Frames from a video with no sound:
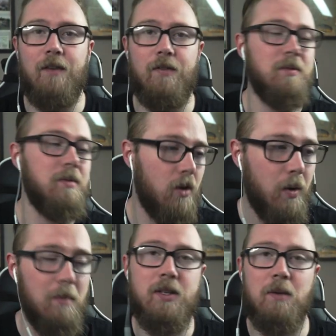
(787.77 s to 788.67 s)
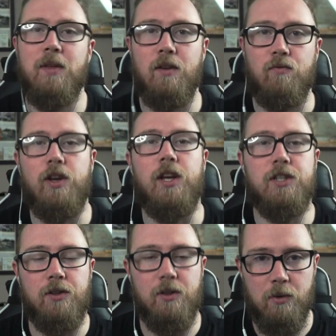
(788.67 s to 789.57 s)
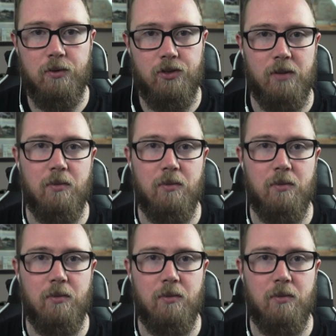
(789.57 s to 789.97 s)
Every time you've equipped something, redo the pawn string,